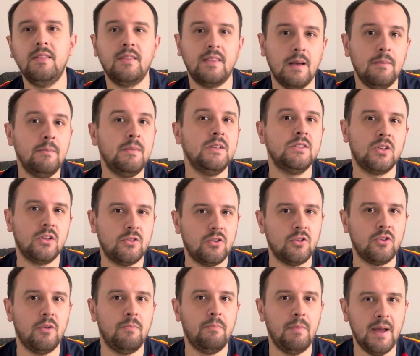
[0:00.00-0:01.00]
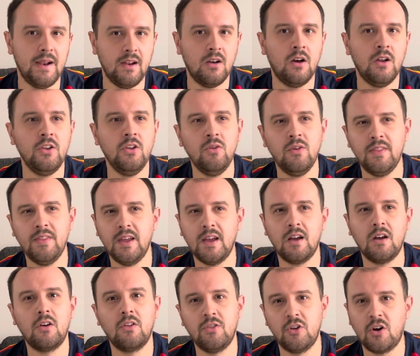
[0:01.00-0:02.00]
that means that they're depending on you and
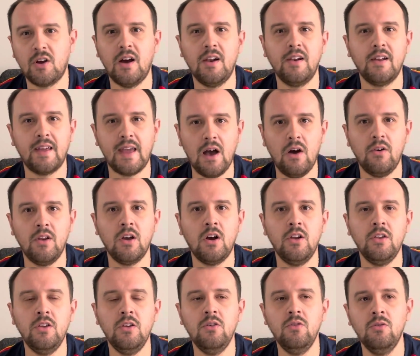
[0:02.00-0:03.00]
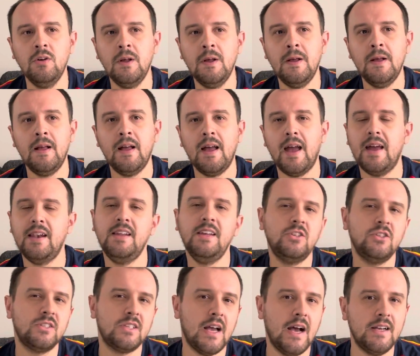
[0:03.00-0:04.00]
they're kind of counting on you. And he
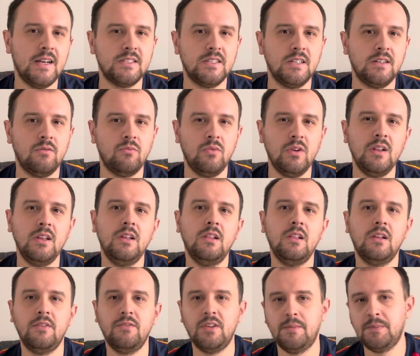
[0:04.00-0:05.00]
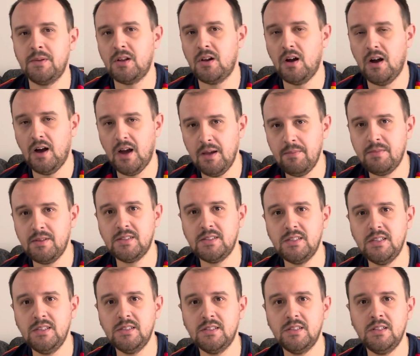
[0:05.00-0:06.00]
just hasn't really lived up to the hype this
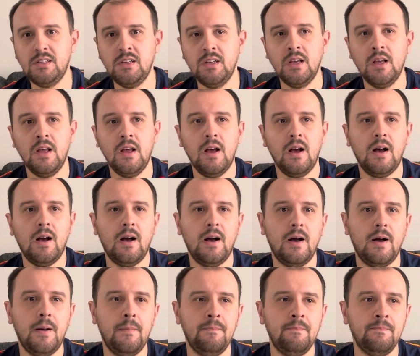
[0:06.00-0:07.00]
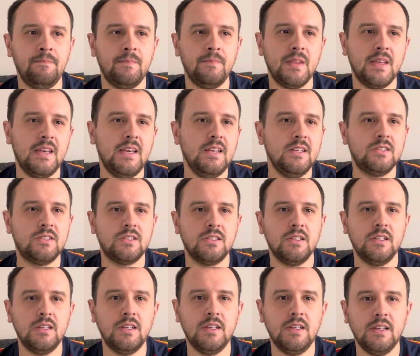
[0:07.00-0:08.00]
season. He's
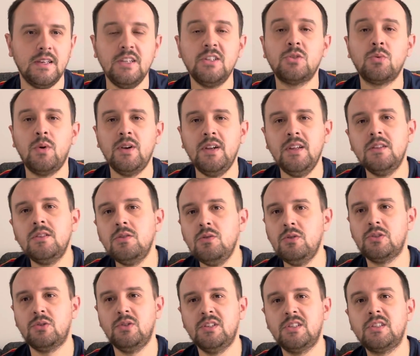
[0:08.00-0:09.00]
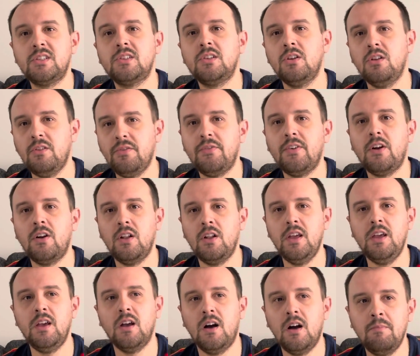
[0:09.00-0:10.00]
22, so he's still fairly
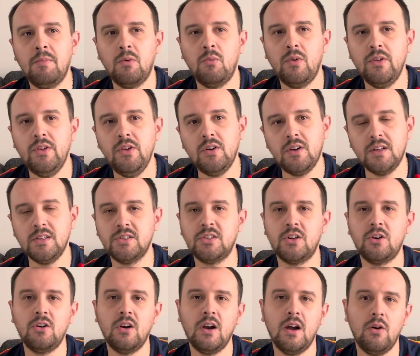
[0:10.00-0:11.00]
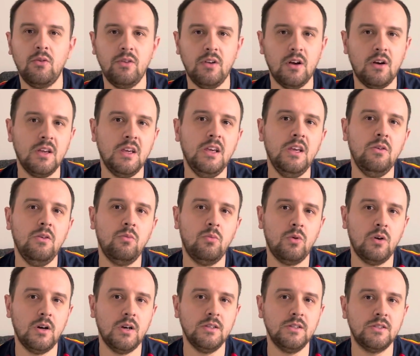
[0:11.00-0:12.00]
young. But when you consider how young he
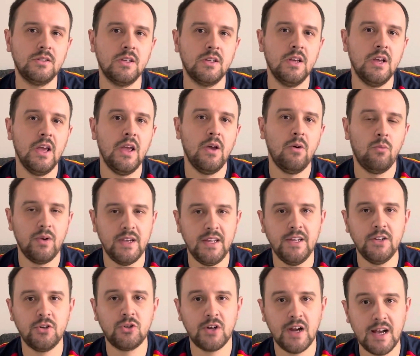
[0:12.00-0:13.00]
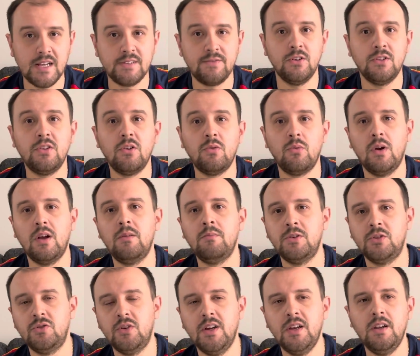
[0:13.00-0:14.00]
was when he transferred to Real
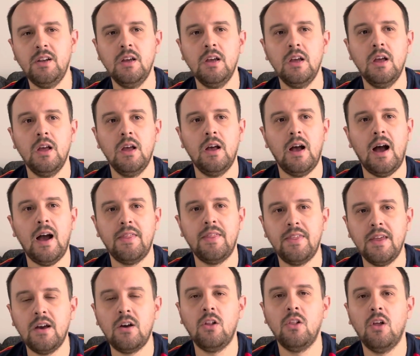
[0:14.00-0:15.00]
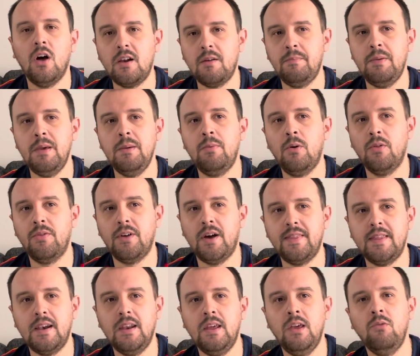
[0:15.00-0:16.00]
Madrid, I think a lot of people thought
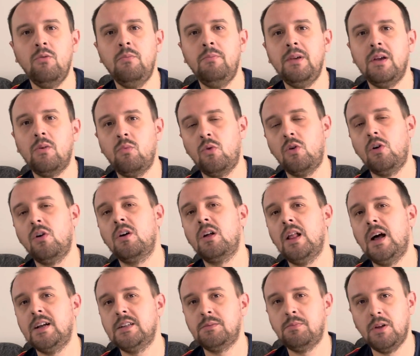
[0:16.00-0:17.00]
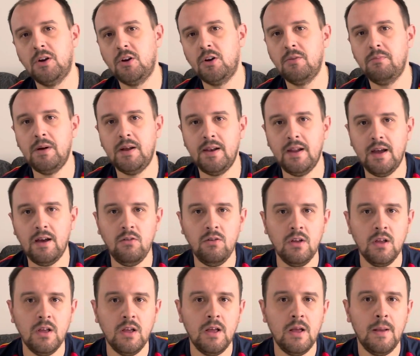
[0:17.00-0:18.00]
that he would be a world-class player by now
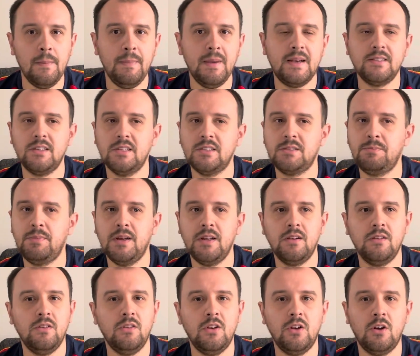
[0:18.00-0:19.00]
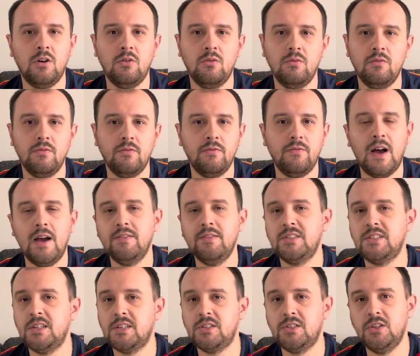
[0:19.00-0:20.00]
because it's been,
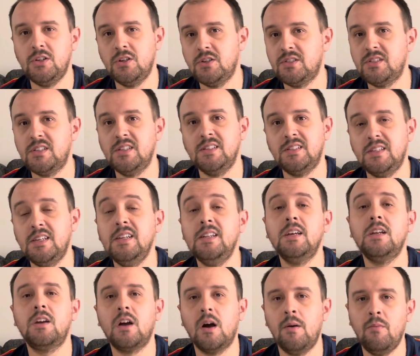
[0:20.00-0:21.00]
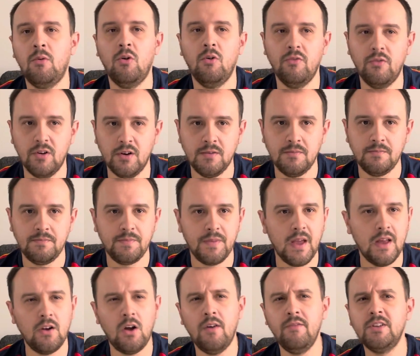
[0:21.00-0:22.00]
5-6 years since he did come over.
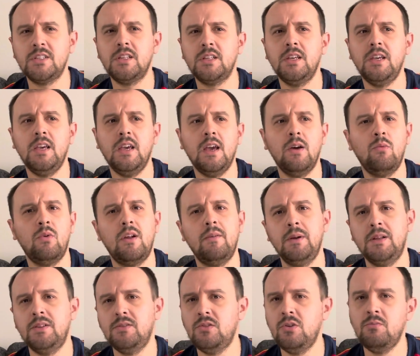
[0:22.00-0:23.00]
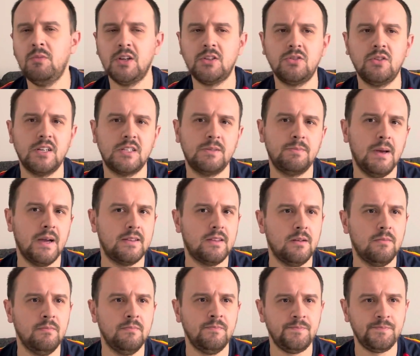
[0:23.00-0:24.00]
And obviously it would have been too much to expect him